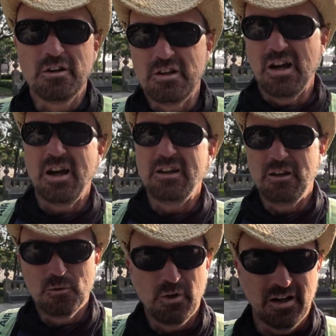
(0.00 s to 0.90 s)
you're done
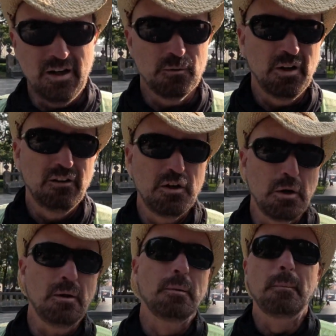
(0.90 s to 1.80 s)
and you want to get rid of
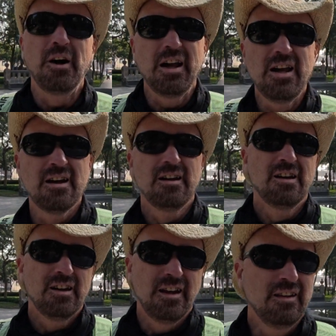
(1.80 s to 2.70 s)
your money,
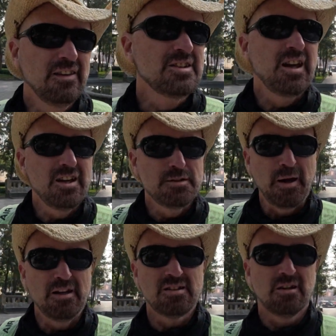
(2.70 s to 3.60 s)
in this case
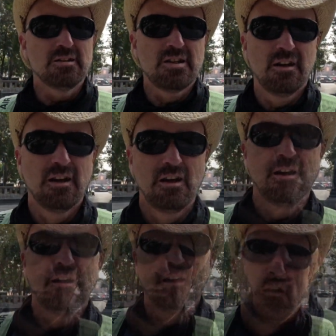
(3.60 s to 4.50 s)
pesos,
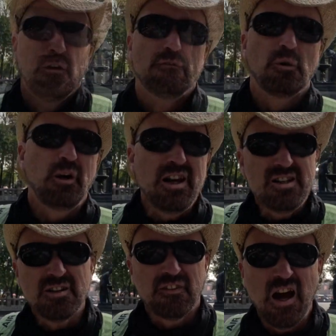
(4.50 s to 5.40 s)
for
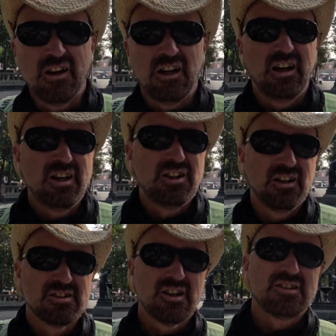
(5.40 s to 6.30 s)
ease of
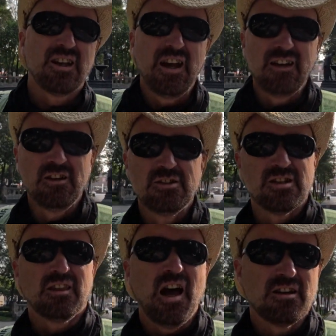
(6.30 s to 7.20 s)
calculations, let's again use
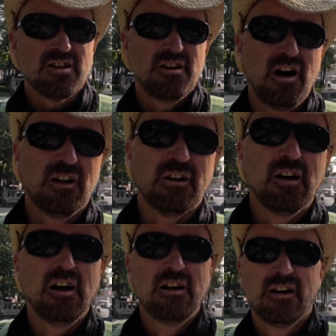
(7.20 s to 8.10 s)
the $1,000
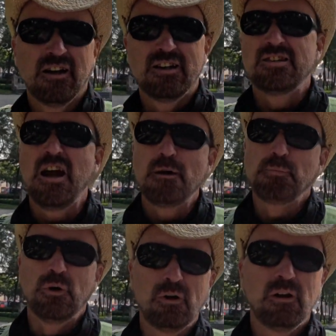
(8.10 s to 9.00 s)

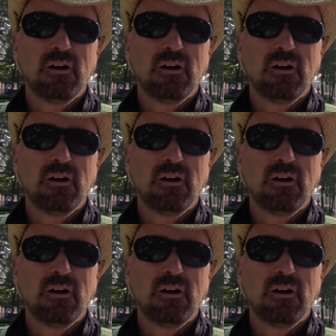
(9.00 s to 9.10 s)
example.